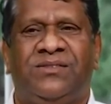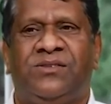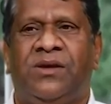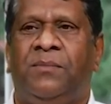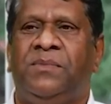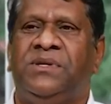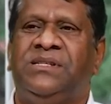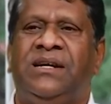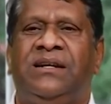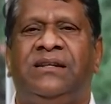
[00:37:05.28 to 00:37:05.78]

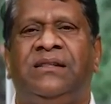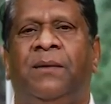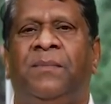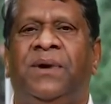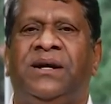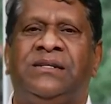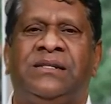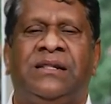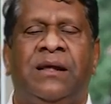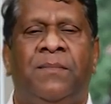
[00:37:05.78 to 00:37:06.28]
Swami said,
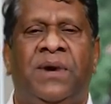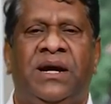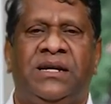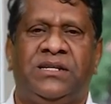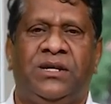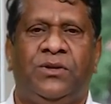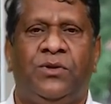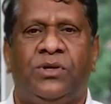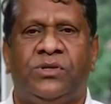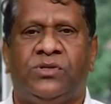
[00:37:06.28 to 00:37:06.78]

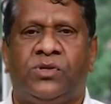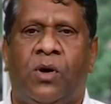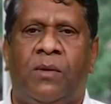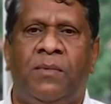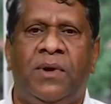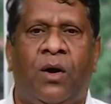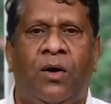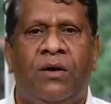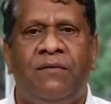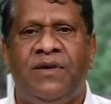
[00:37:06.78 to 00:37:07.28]
Tamash.
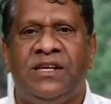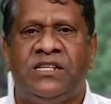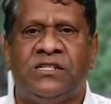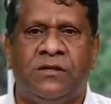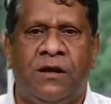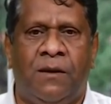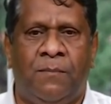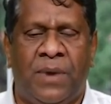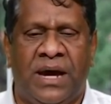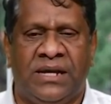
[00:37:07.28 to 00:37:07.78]
Swami
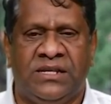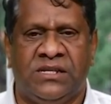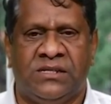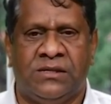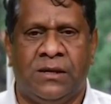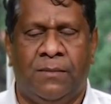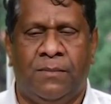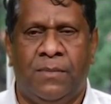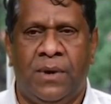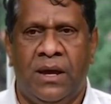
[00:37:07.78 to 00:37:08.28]
always
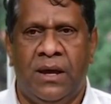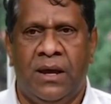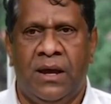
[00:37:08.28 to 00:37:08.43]
patches up.